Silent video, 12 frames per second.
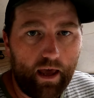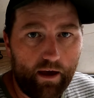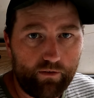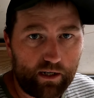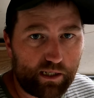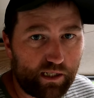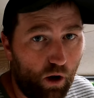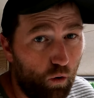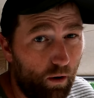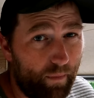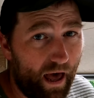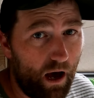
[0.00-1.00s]
Having
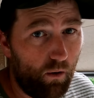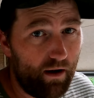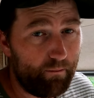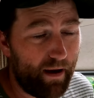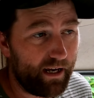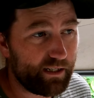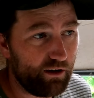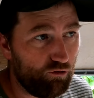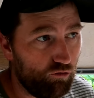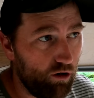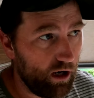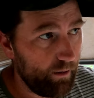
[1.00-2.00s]
solar power makes a
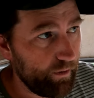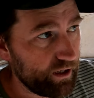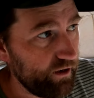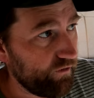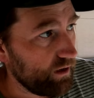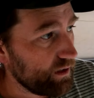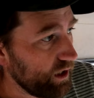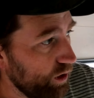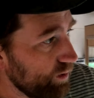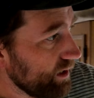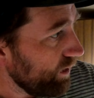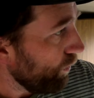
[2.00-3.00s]
really big difference. So
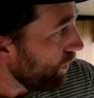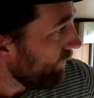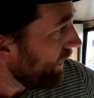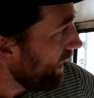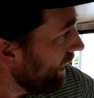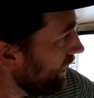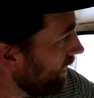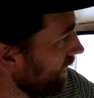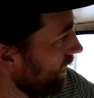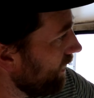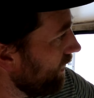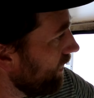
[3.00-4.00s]
you see all of our,
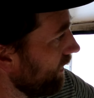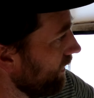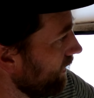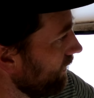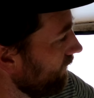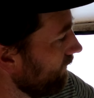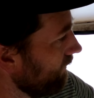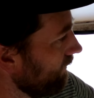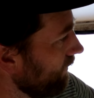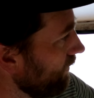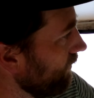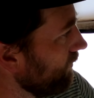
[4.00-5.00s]

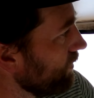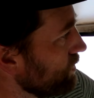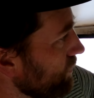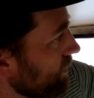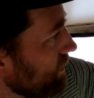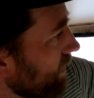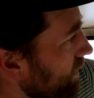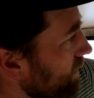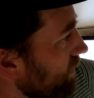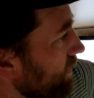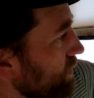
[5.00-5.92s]
oh, which one is that?